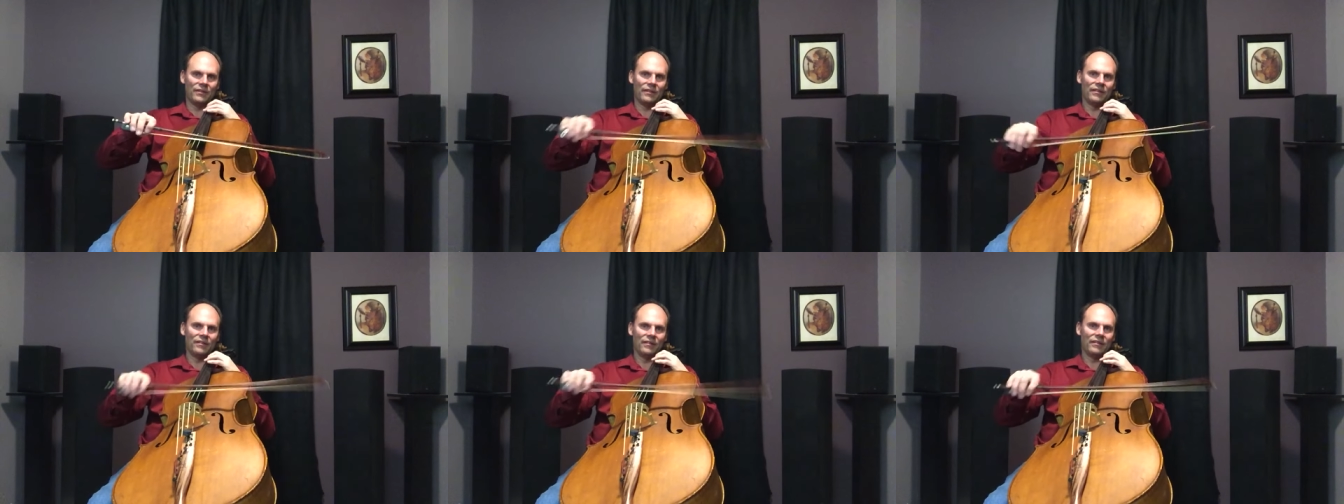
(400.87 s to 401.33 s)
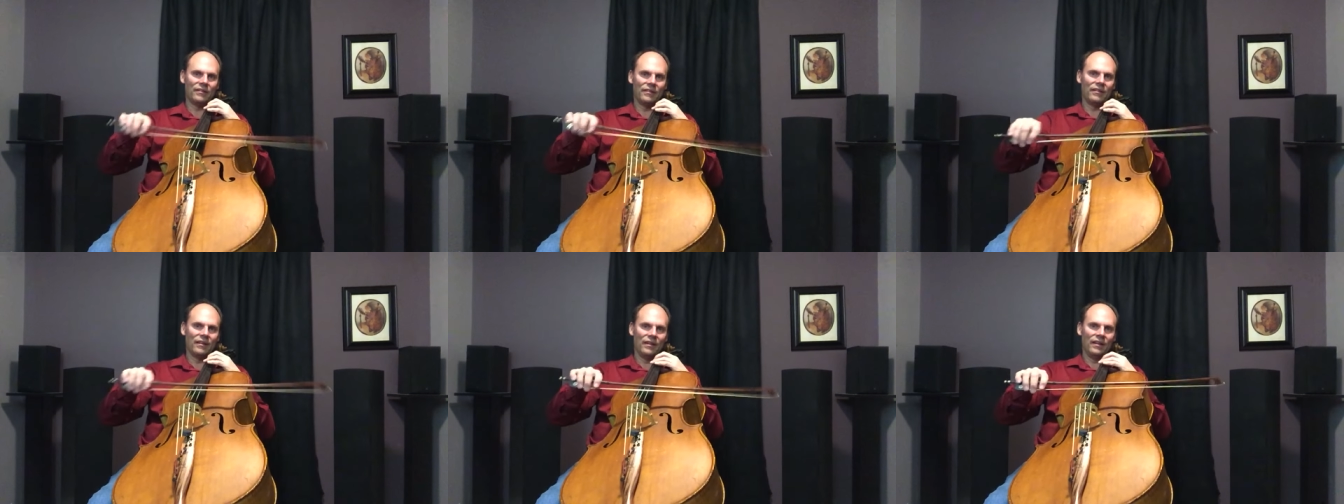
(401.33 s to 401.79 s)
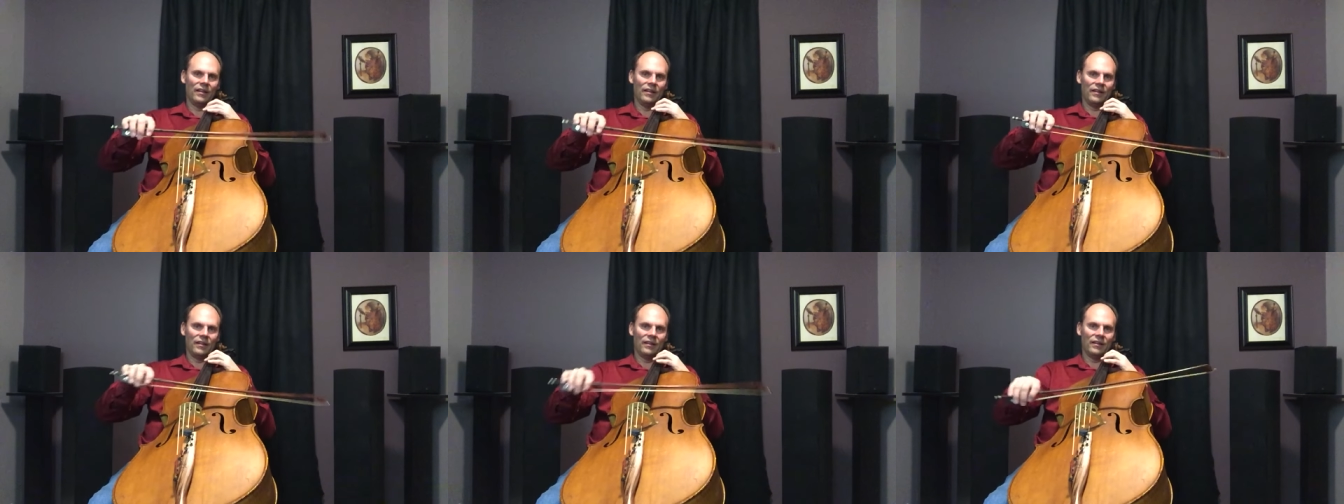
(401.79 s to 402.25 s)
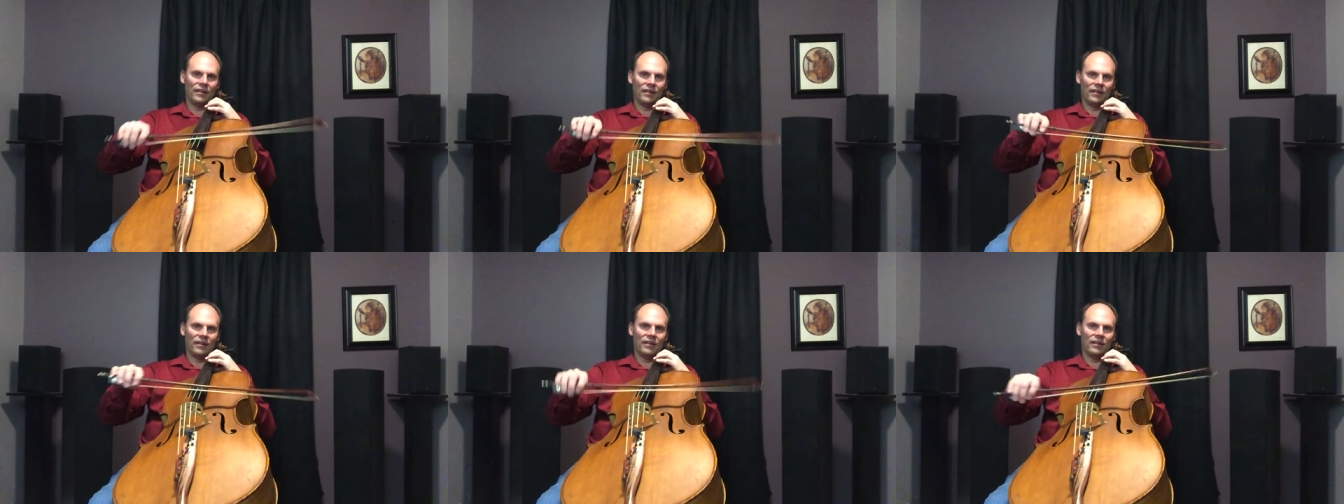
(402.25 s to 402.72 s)

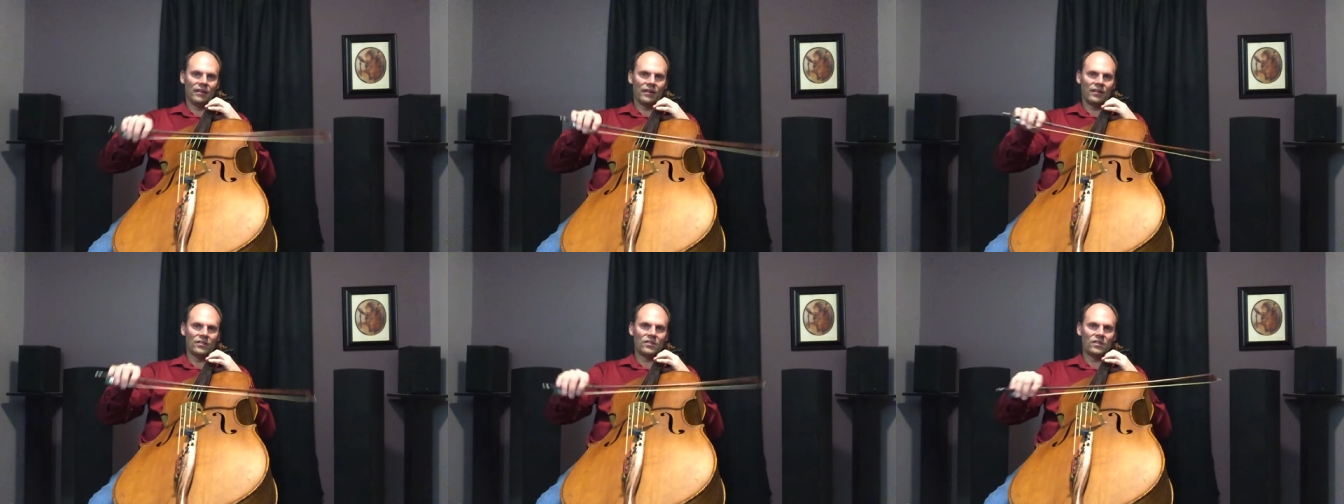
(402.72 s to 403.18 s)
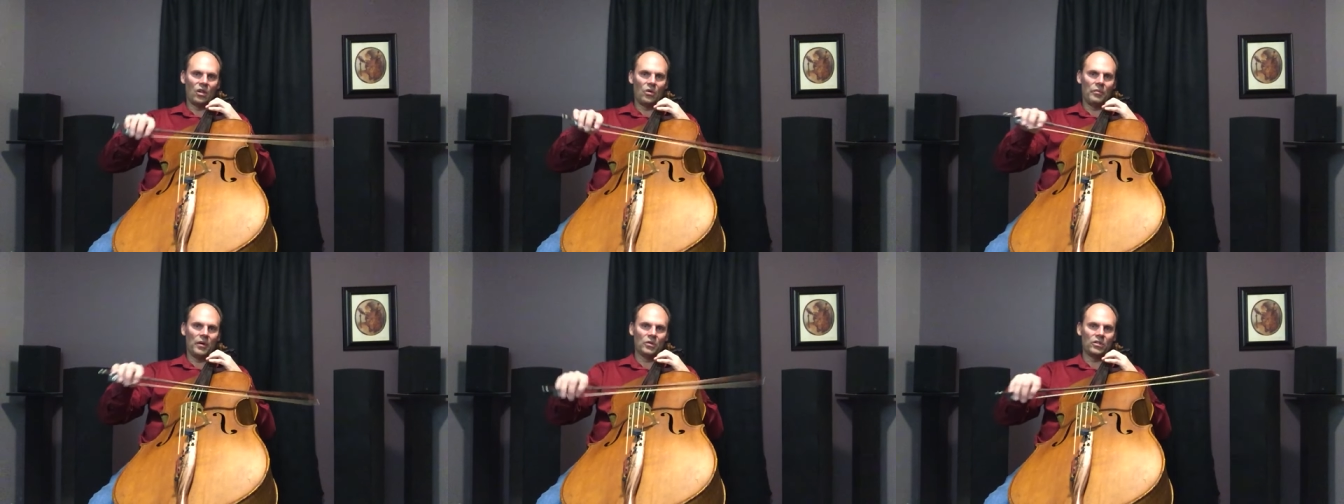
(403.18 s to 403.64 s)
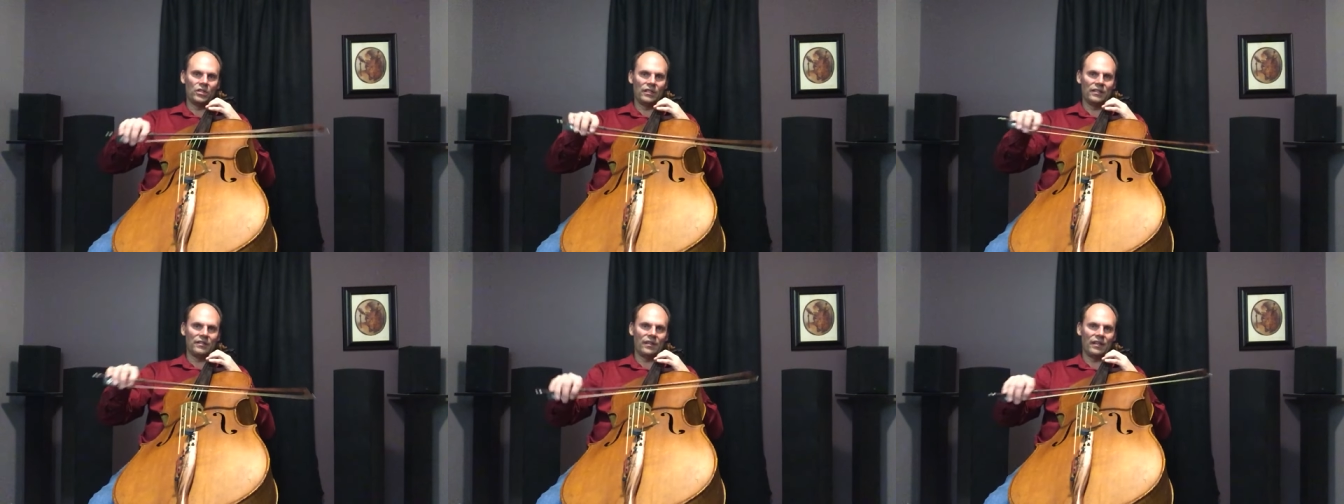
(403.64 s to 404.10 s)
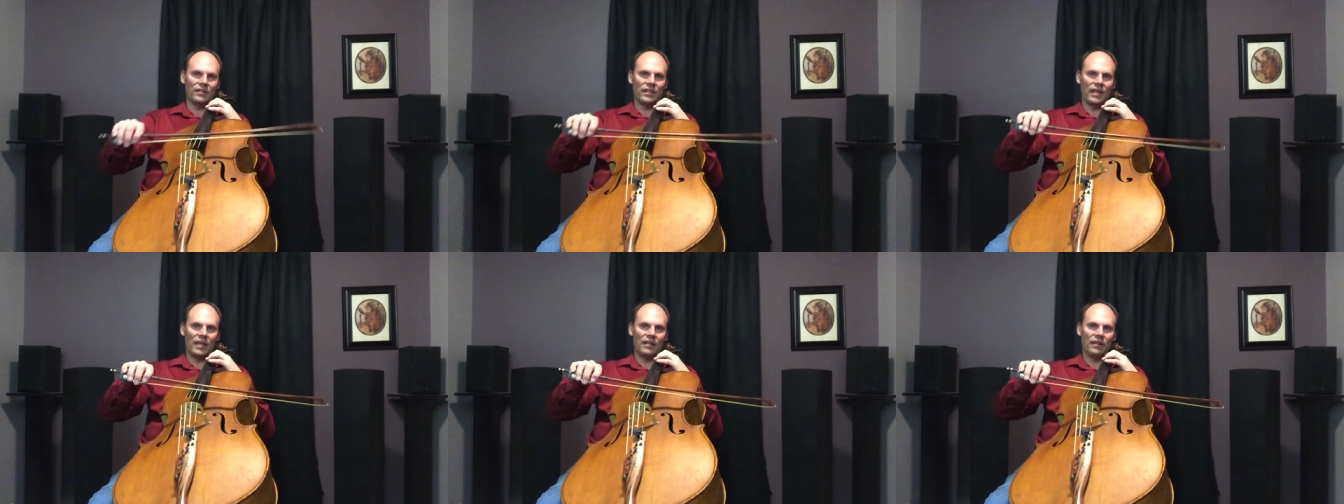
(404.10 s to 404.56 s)
The slow motion is this
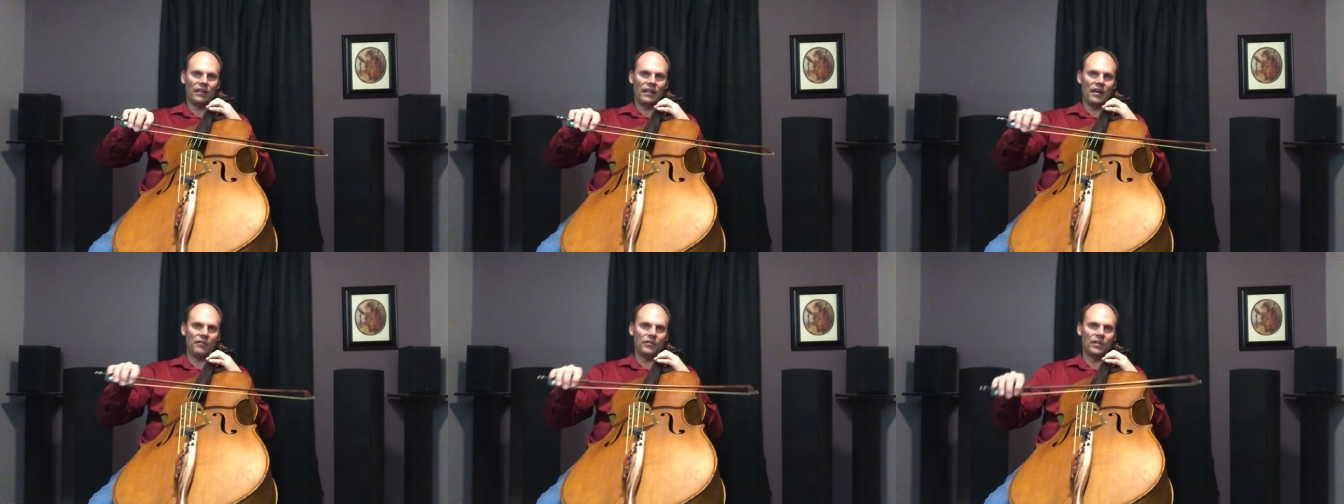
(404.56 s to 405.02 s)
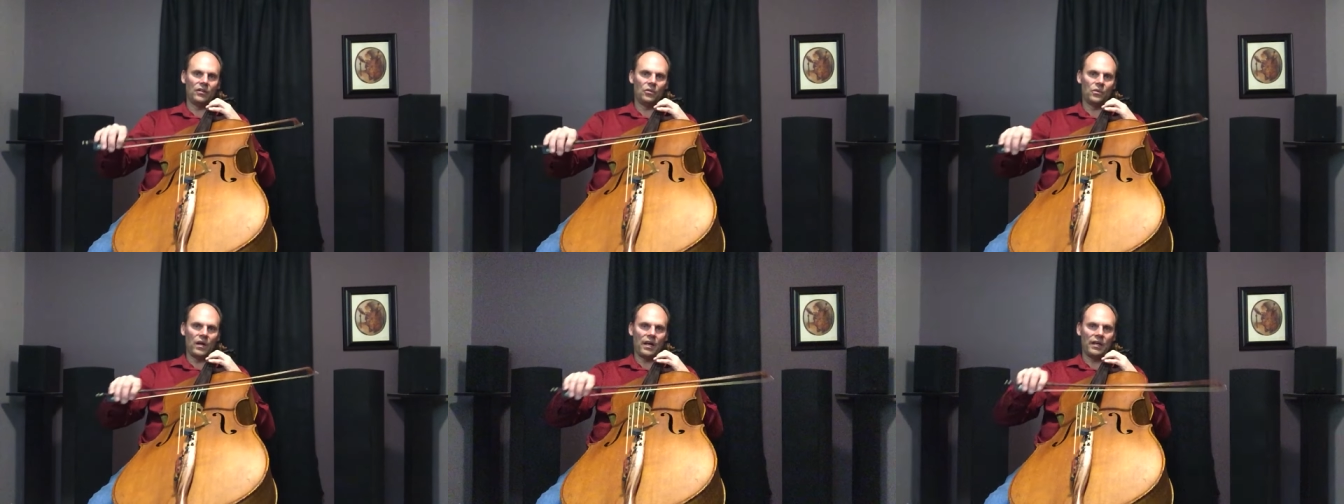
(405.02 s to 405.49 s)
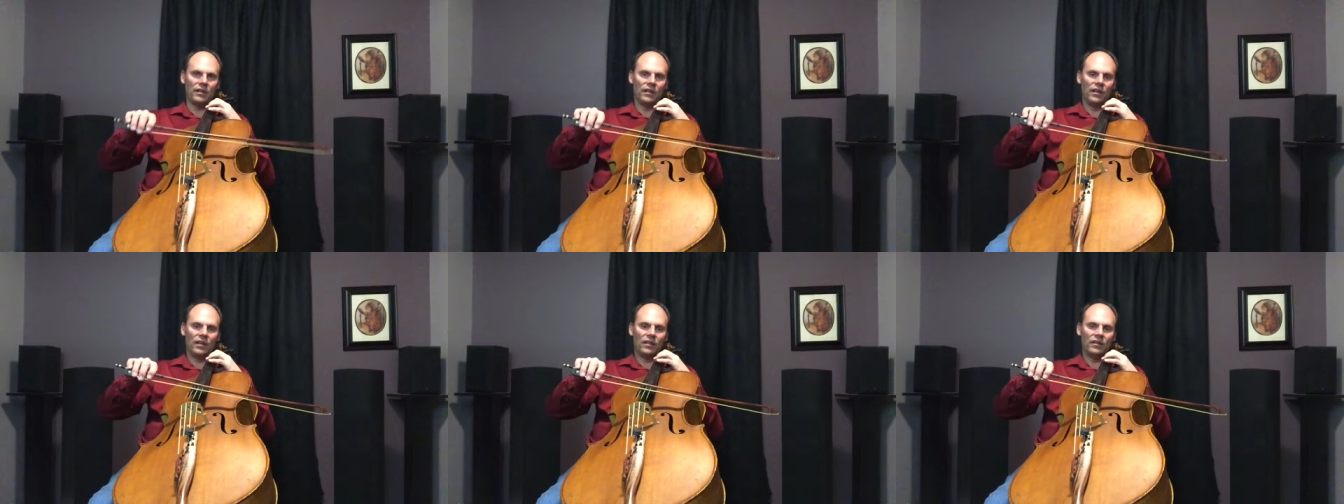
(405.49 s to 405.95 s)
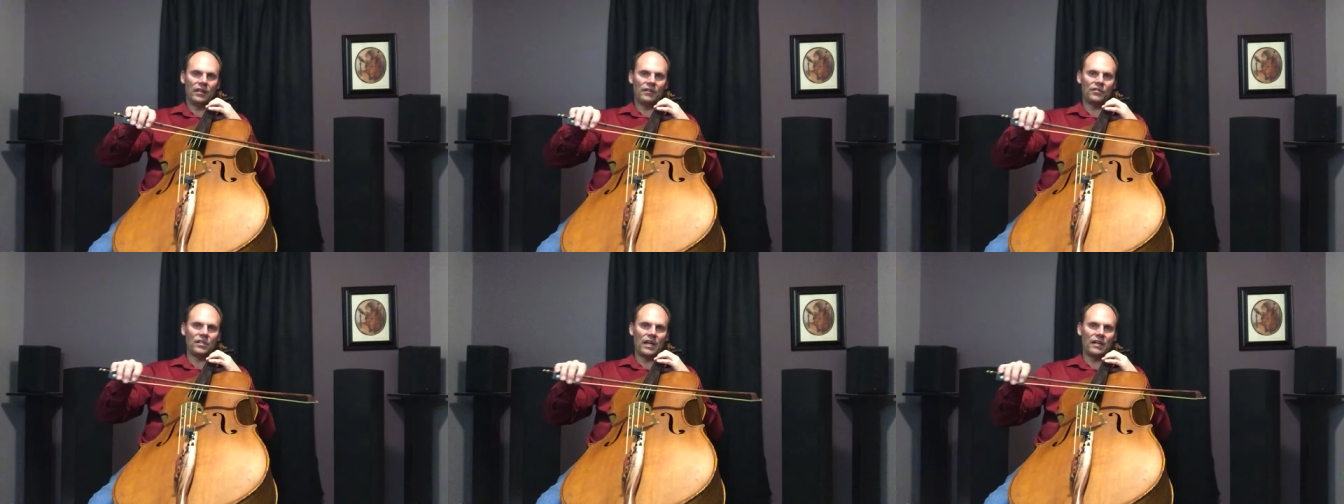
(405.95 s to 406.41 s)
again. Left, right.
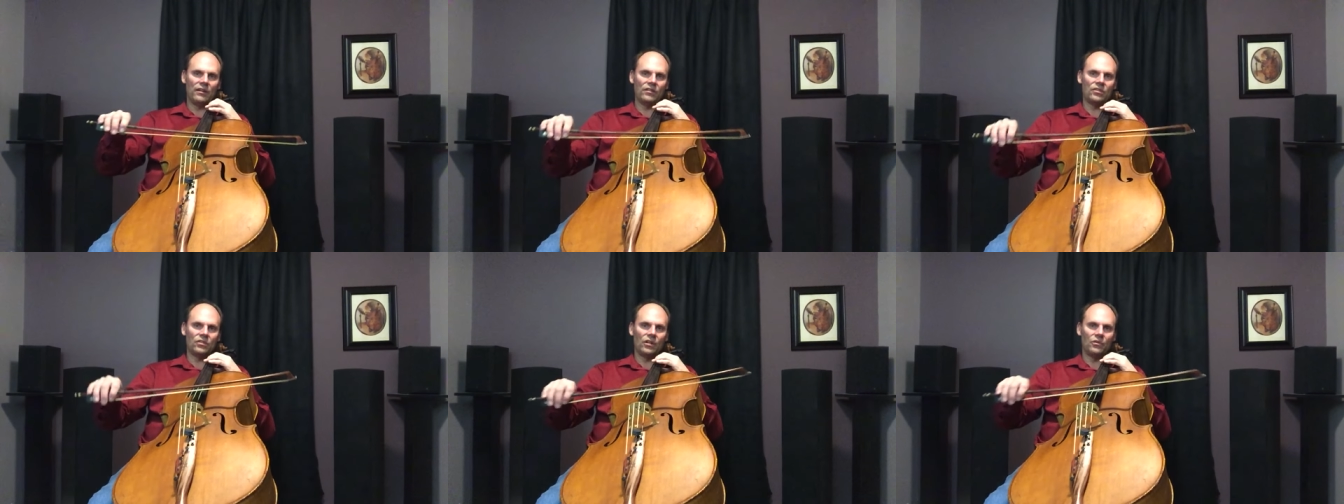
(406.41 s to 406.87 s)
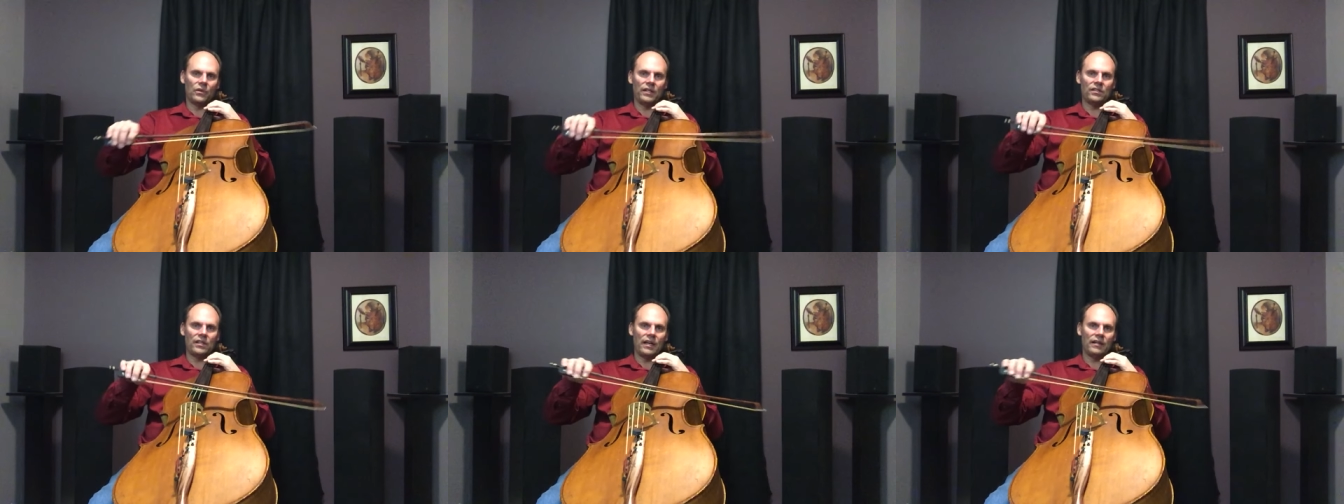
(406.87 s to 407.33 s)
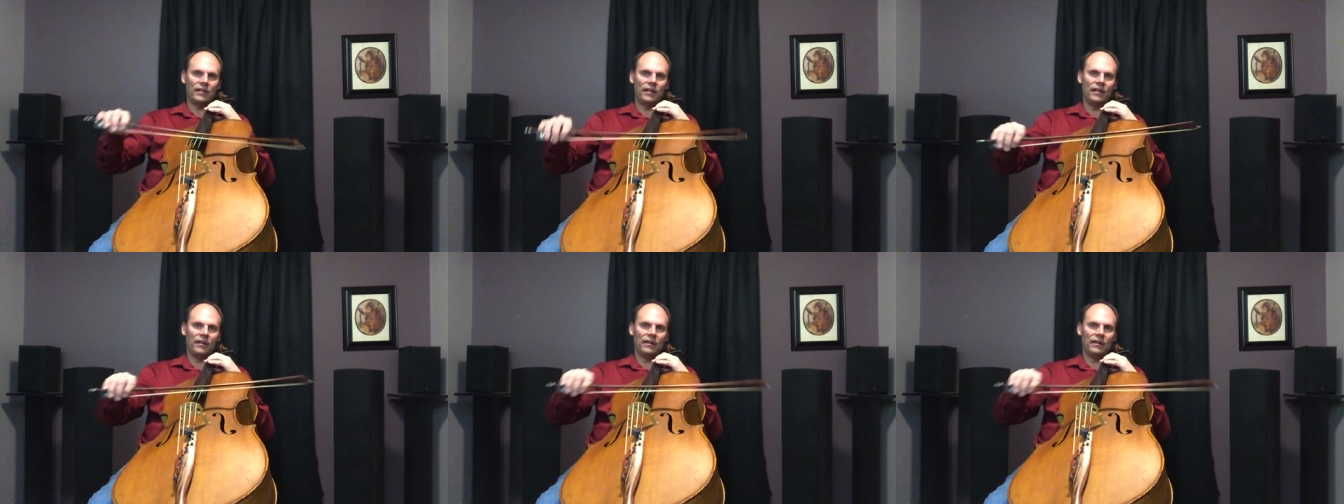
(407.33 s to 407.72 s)
Left side of the string, right side.